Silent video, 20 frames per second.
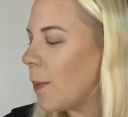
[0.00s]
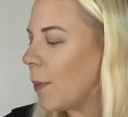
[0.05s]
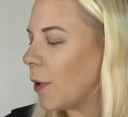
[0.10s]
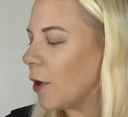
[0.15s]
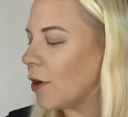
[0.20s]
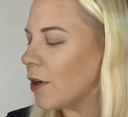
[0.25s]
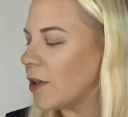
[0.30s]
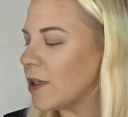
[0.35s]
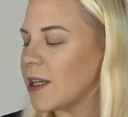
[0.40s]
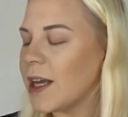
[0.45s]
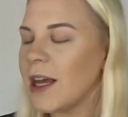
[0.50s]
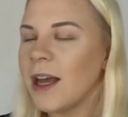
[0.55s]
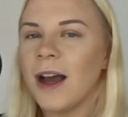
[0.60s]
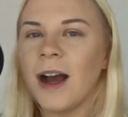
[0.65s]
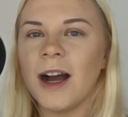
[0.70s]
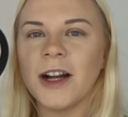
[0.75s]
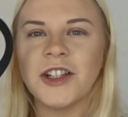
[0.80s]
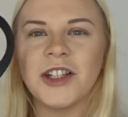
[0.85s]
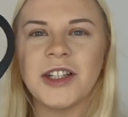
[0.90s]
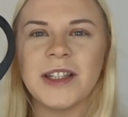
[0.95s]
because
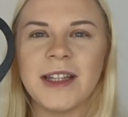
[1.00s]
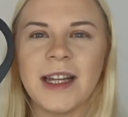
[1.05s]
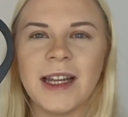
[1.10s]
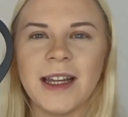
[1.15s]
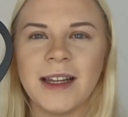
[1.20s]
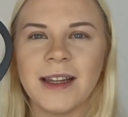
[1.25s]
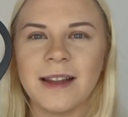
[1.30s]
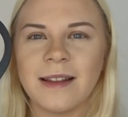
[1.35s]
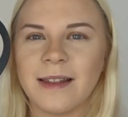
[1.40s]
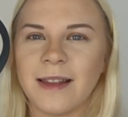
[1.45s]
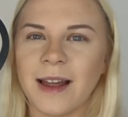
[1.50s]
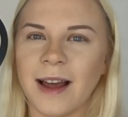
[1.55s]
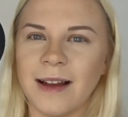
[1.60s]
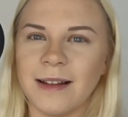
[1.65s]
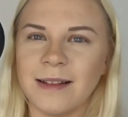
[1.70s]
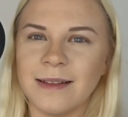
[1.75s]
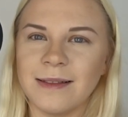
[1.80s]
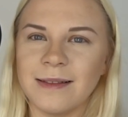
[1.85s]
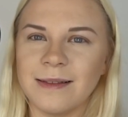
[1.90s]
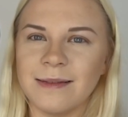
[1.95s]
I just think
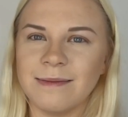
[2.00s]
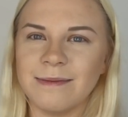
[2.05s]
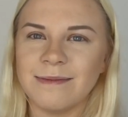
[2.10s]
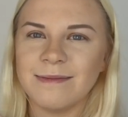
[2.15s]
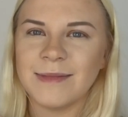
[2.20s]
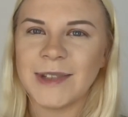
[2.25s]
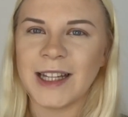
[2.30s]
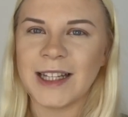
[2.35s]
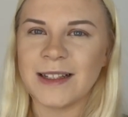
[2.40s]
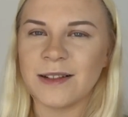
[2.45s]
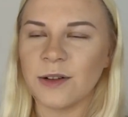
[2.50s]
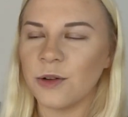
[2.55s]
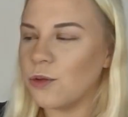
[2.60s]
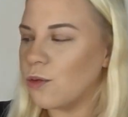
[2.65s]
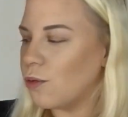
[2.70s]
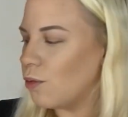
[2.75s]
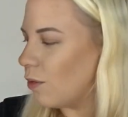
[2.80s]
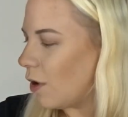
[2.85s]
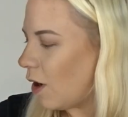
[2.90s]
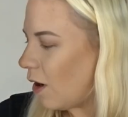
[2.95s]
that these
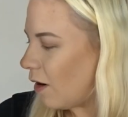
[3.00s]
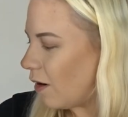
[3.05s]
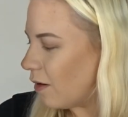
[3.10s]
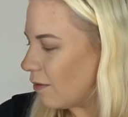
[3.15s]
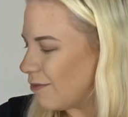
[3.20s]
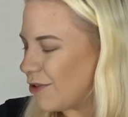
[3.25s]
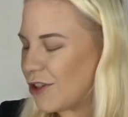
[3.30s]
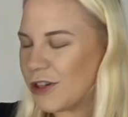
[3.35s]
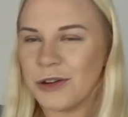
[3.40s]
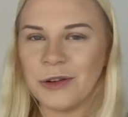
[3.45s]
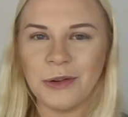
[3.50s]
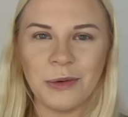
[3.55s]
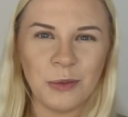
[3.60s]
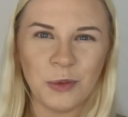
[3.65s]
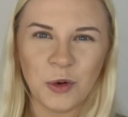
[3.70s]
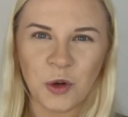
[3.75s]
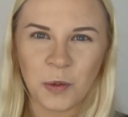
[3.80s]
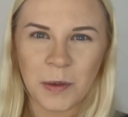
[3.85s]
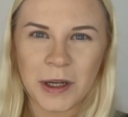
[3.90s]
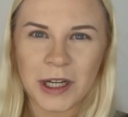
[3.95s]
all are too
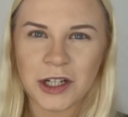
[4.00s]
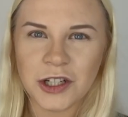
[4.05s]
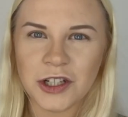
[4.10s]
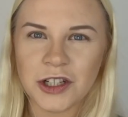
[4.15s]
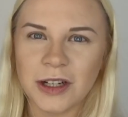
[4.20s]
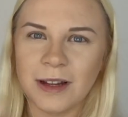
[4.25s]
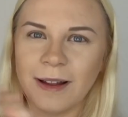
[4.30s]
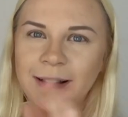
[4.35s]
warmish.